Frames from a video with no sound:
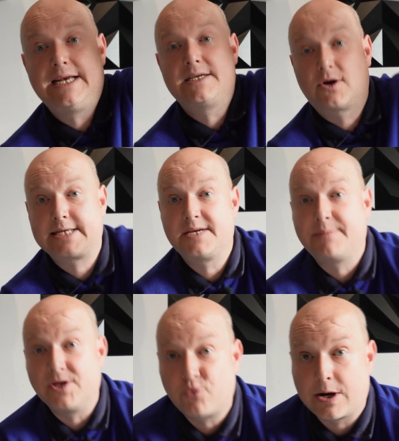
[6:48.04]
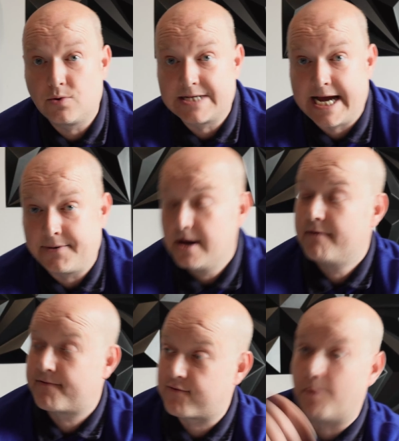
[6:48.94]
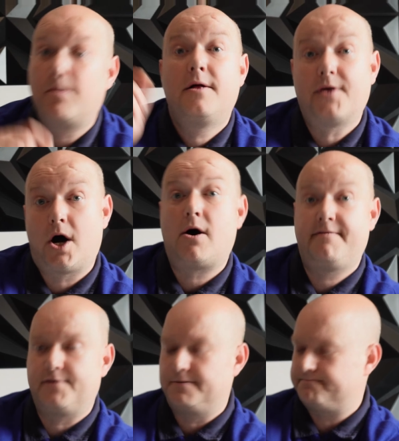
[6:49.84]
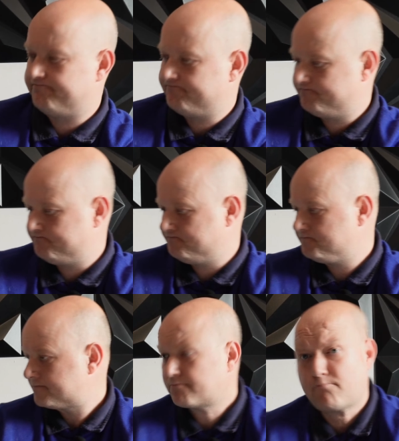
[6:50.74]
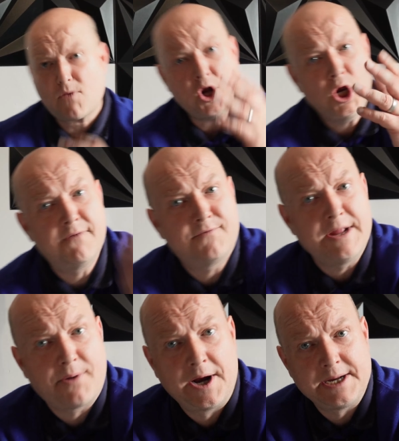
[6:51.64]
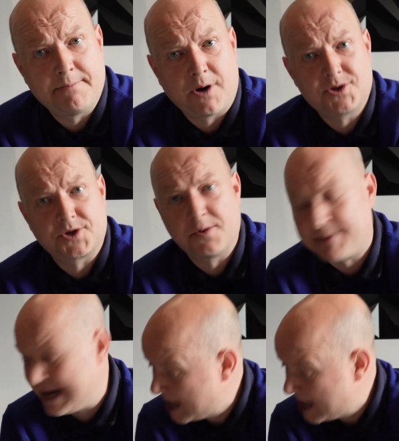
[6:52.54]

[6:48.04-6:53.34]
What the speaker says: as like I say, has been trickled down from the Hyphen. Lovely binding posts on the back